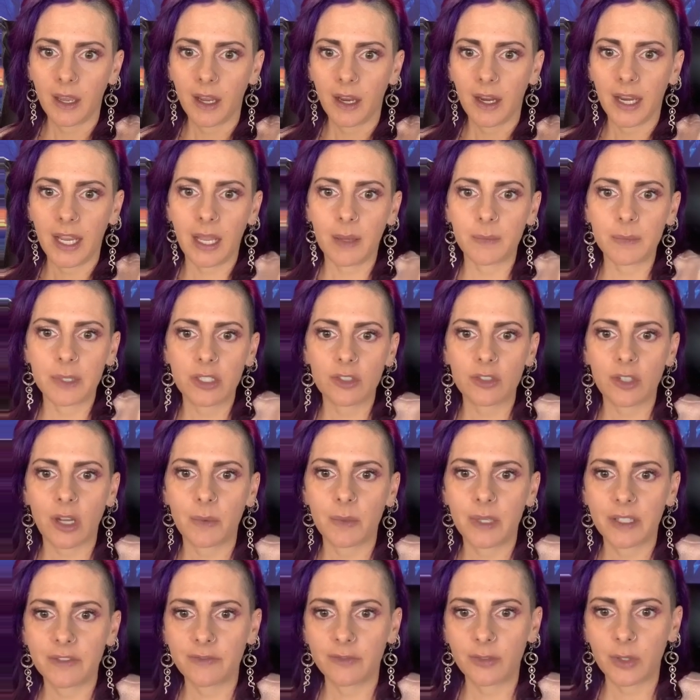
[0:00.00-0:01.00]
All right, I'm going to
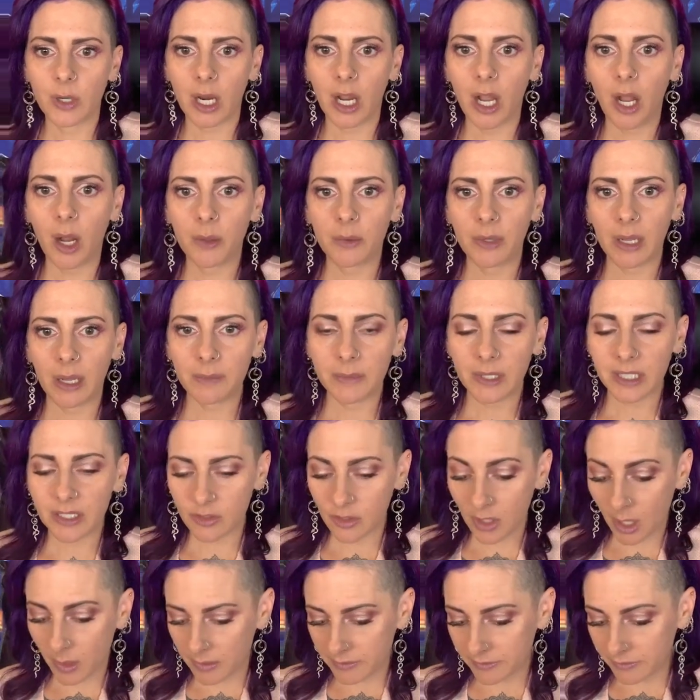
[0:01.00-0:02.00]
draw one for, oh, I'm going
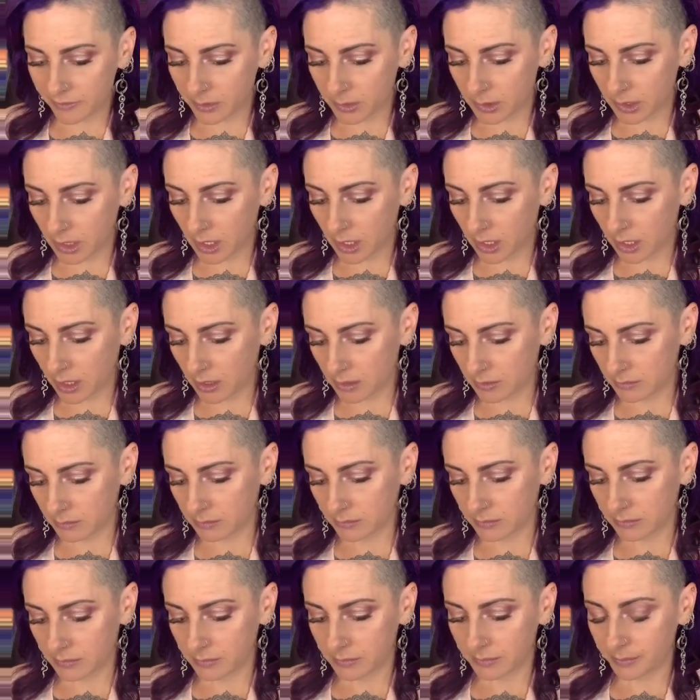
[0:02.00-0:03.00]
to draw one for
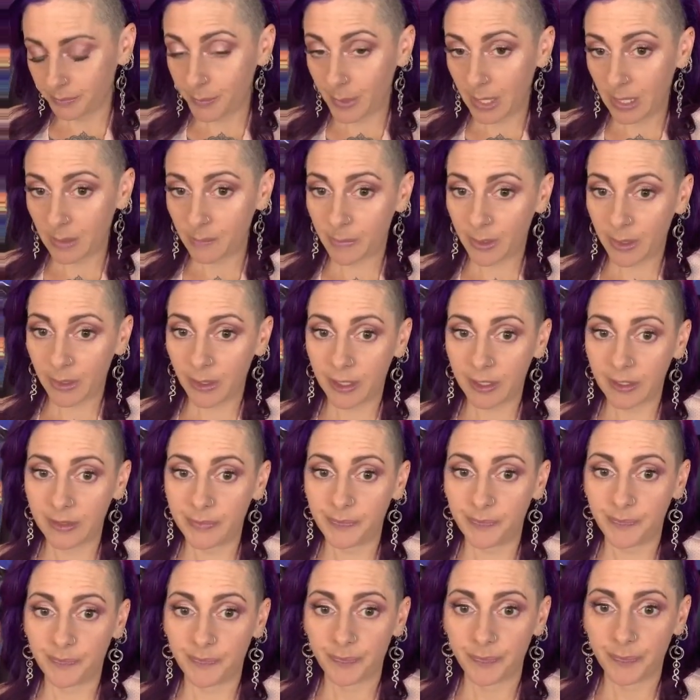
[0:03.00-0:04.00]
Big
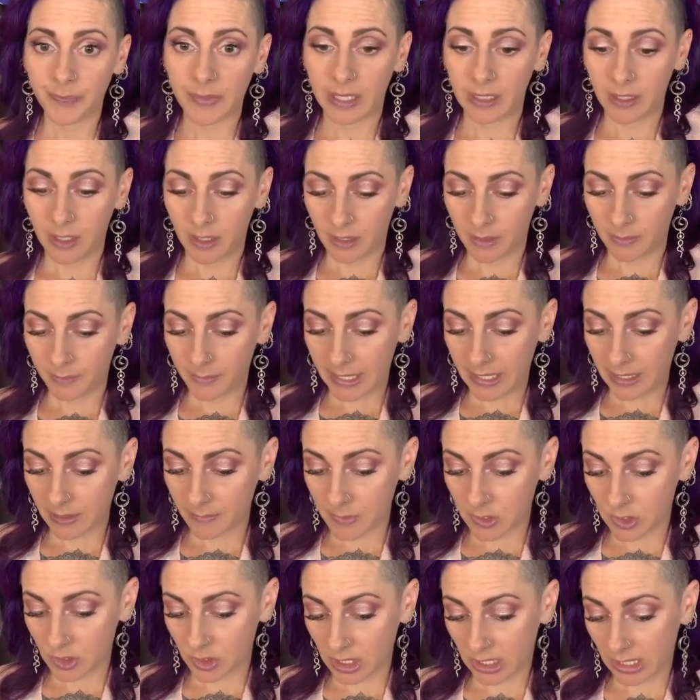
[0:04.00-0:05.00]
Bird,
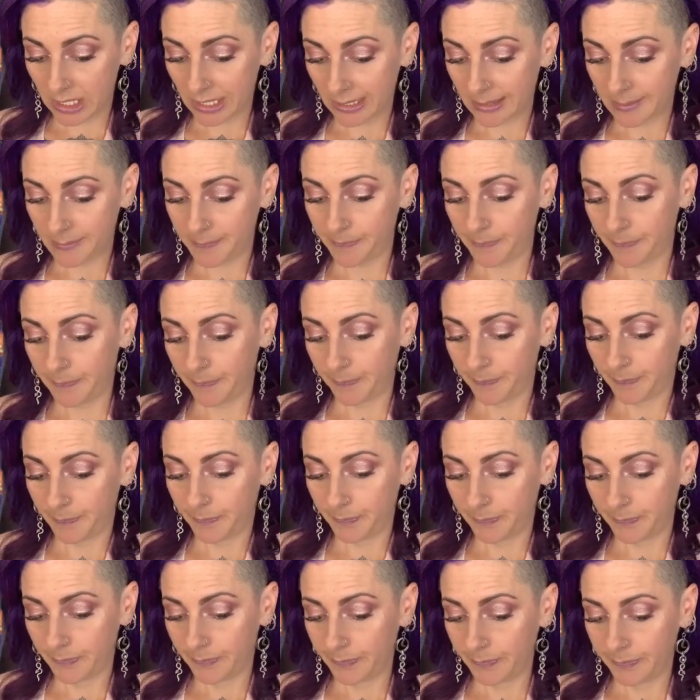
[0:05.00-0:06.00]
Pam's Chicken,
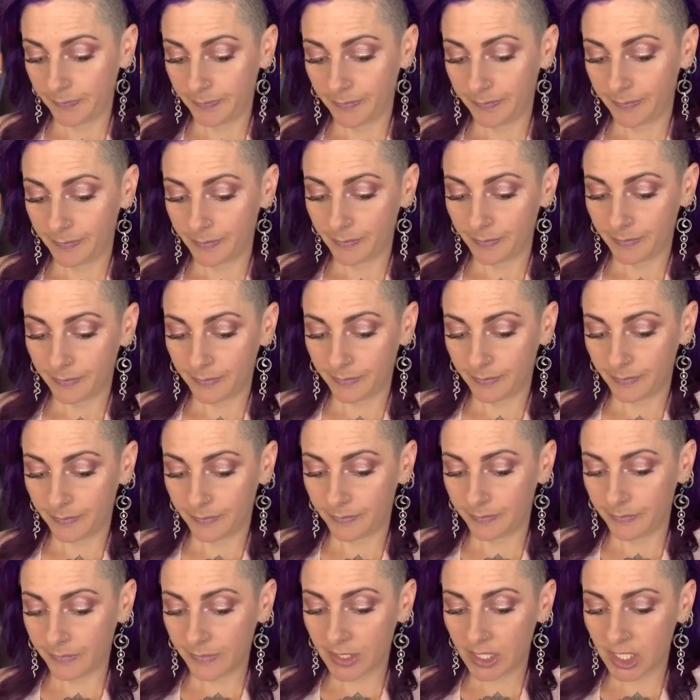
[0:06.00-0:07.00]

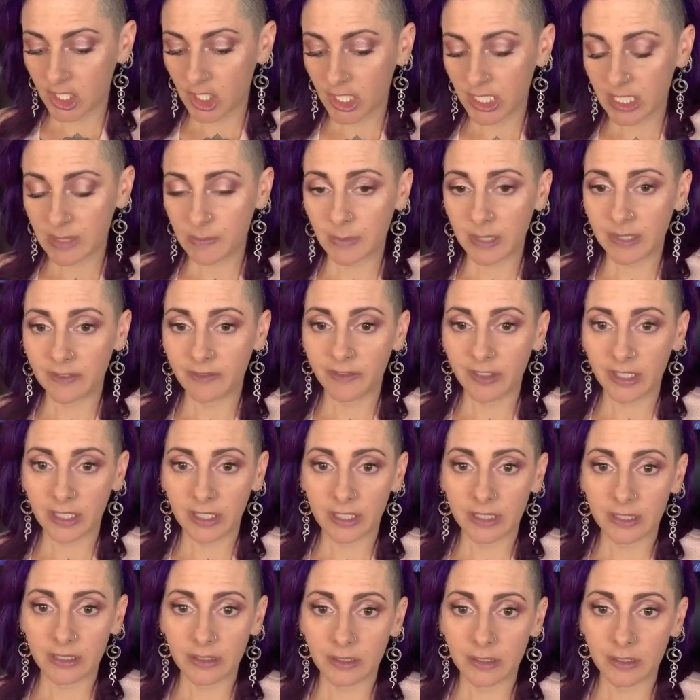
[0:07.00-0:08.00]
because she's been
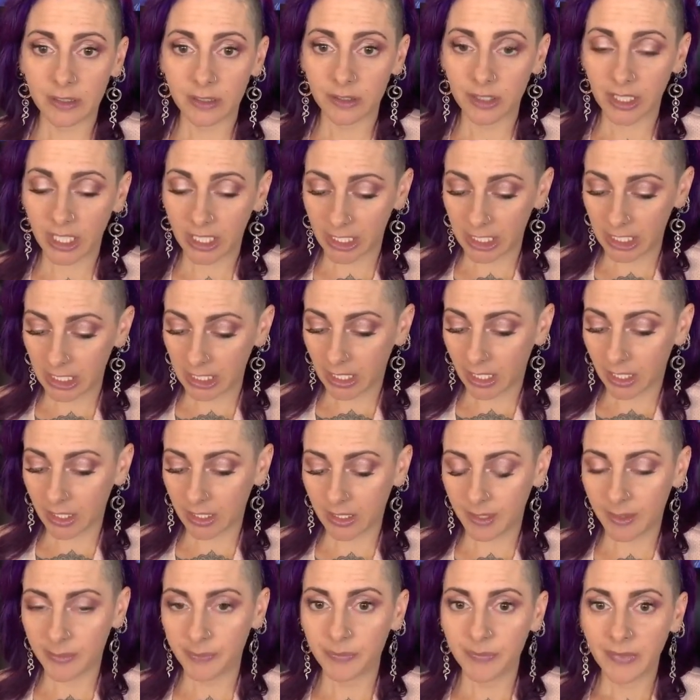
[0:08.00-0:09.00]
feeling a little yucky
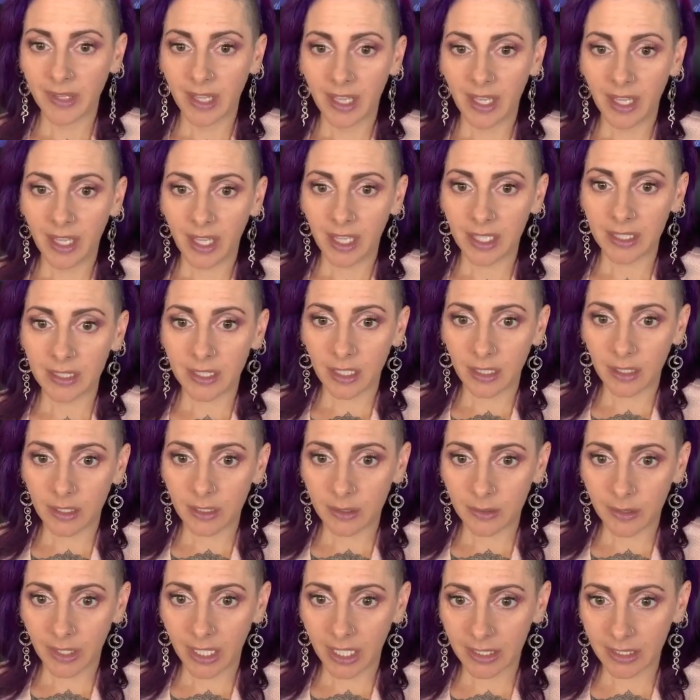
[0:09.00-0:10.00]
yuck.
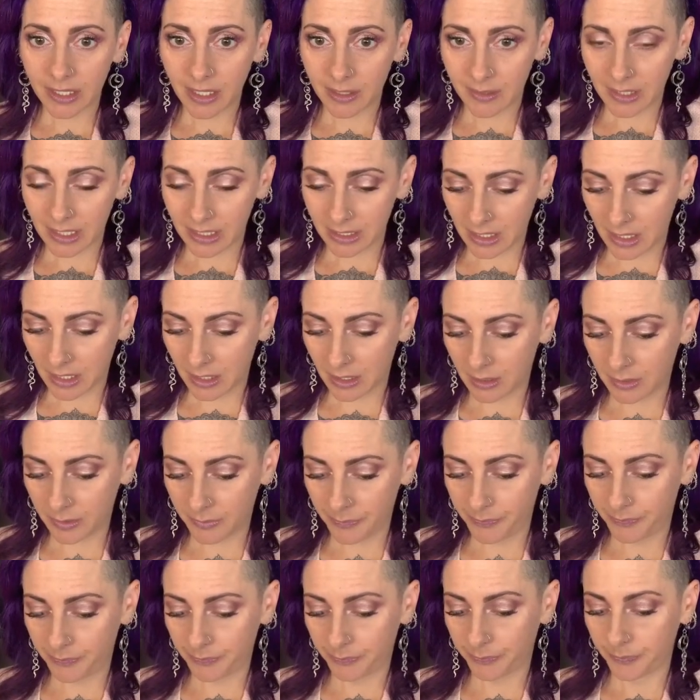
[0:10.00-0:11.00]
Hello, hello,
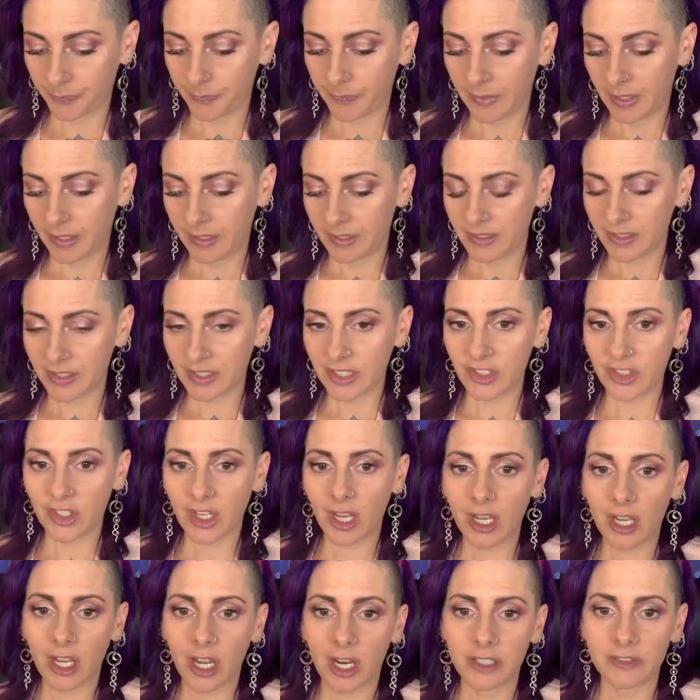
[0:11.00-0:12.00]
hello. Let's
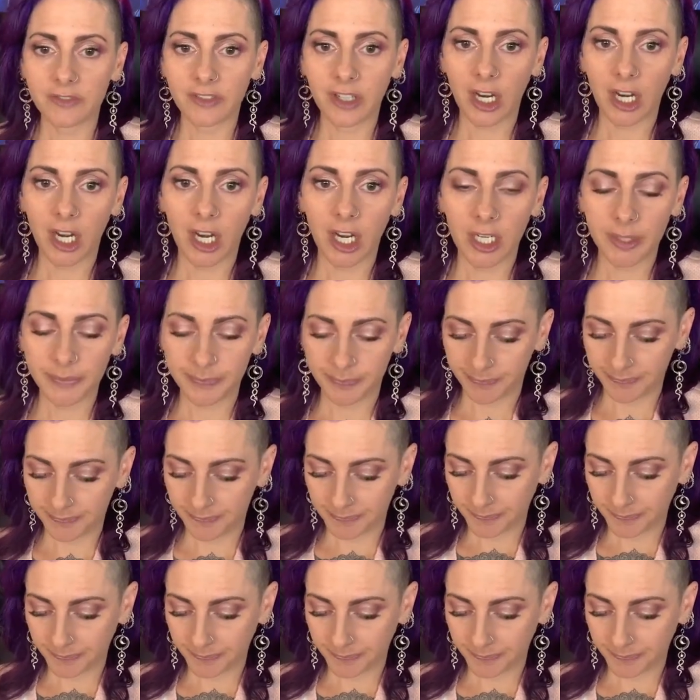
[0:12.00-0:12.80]
draw a card for her.